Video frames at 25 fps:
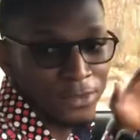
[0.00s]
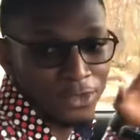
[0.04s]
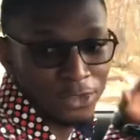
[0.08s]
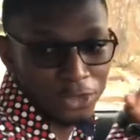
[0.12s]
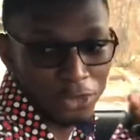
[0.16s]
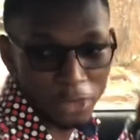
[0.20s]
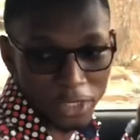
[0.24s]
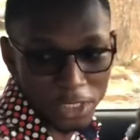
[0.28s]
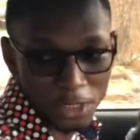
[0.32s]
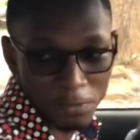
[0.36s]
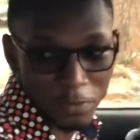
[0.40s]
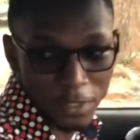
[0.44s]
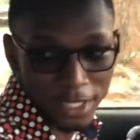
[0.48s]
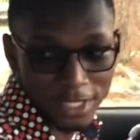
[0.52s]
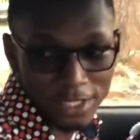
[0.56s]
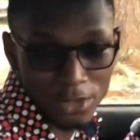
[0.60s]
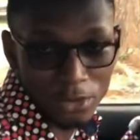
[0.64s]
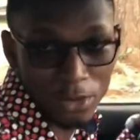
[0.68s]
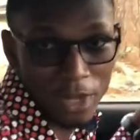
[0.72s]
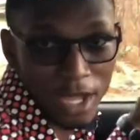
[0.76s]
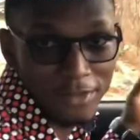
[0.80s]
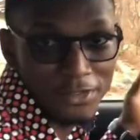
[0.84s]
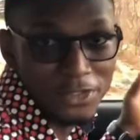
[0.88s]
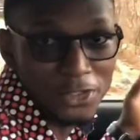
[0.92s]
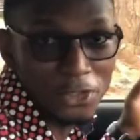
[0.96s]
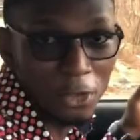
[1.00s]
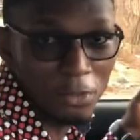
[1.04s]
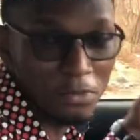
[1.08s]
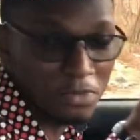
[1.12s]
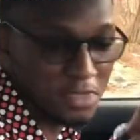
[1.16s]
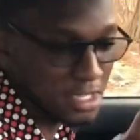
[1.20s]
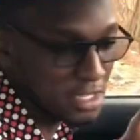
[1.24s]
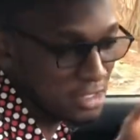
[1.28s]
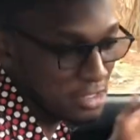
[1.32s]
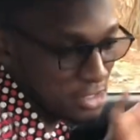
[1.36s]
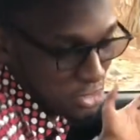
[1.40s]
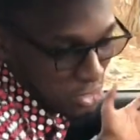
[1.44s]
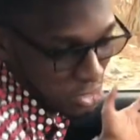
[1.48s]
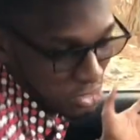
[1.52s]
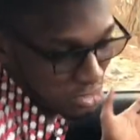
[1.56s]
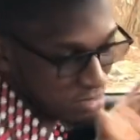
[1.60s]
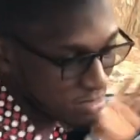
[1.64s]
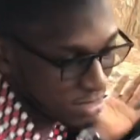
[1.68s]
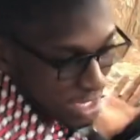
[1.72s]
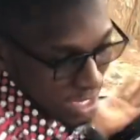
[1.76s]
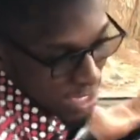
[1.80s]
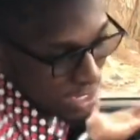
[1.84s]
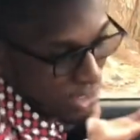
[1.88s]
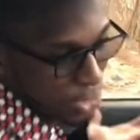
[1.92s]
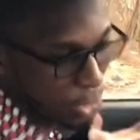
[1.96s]
you expect to have something, you know,
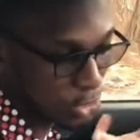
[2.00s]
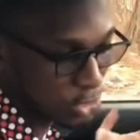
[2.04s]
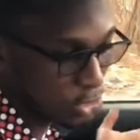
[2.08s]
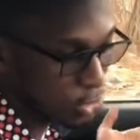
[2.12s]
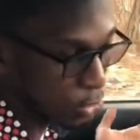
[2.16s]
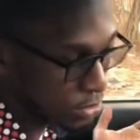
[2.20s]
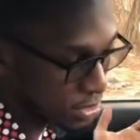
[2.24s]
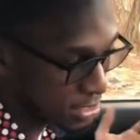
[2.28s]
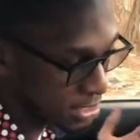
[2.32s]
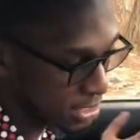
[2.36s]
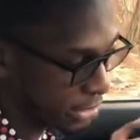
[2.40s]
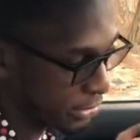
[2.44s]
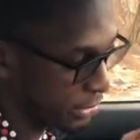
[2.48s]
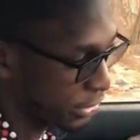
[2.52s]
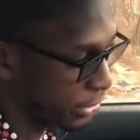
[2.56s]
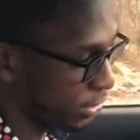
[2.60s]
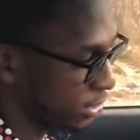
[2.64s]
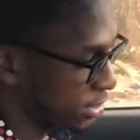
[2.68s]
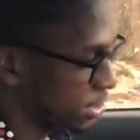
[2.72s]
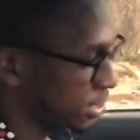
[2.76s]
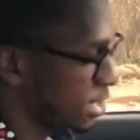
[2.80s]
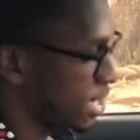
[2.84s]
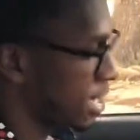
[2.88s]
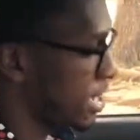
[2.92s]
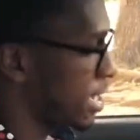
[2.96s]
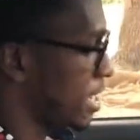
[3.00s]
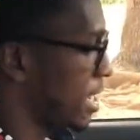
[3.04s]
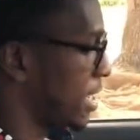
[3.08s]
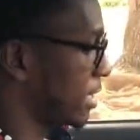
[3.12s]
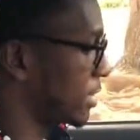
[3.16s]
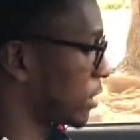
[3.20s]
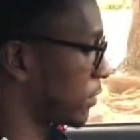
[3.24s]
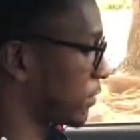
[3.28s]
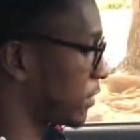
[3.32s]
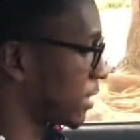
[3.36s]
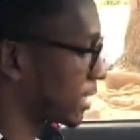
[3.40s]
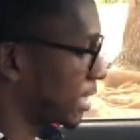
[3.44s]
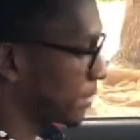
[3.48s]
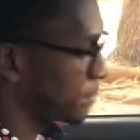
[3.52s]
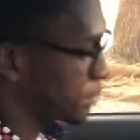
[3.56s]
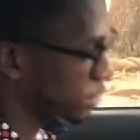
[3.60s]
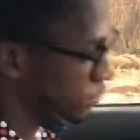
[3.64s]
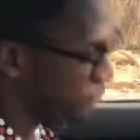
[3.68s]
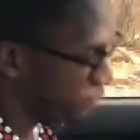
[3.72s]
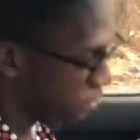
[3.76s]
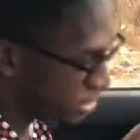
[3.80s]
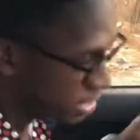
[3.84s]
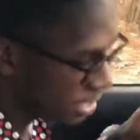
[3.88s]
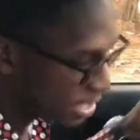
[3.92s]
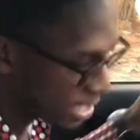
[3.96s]
not so serious and stuff like that, but
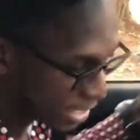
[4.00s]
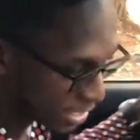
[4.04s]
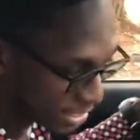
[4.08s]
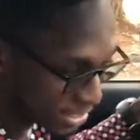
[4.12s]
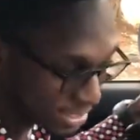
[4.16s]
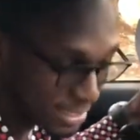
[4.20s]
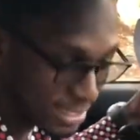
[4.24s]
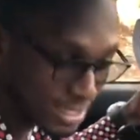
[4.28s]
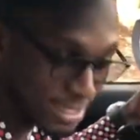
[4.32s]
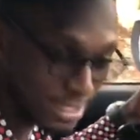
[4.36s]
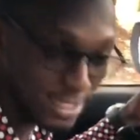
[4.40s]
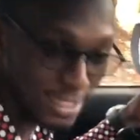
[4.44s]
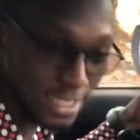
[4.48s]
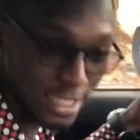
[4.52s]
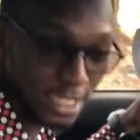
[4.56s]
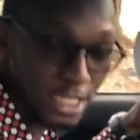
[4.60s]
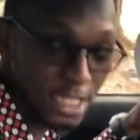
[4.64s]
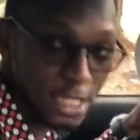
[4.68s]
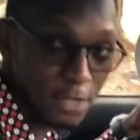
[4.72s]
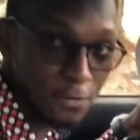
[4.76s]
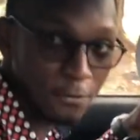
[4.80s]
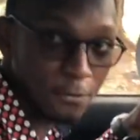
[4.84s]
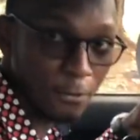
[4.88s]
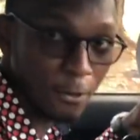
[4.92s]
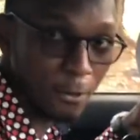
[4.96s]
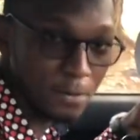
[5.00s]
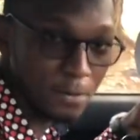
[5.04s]
very nice. This is the key fob